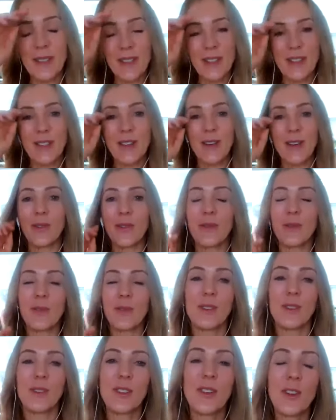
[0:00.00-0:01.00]
So
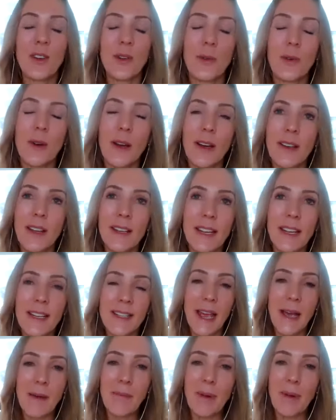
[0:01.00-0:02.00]
you know, an
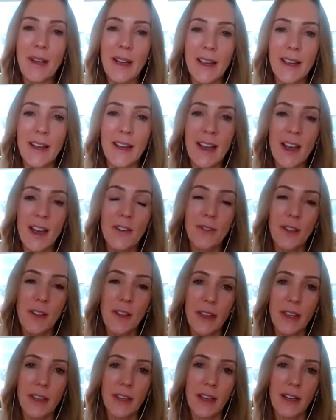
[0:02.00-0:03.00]
example I often
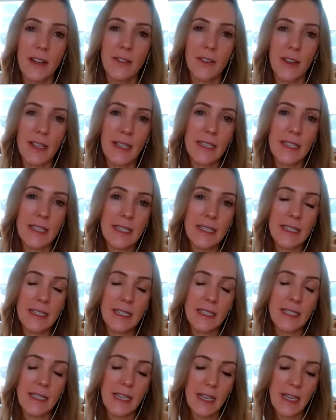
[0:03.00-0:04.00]
think of
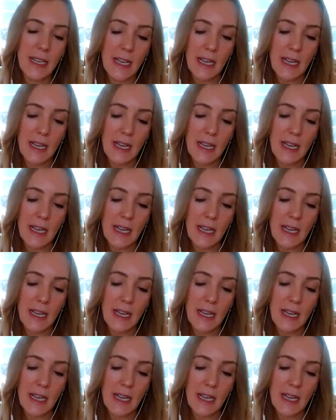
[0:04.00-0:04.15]
is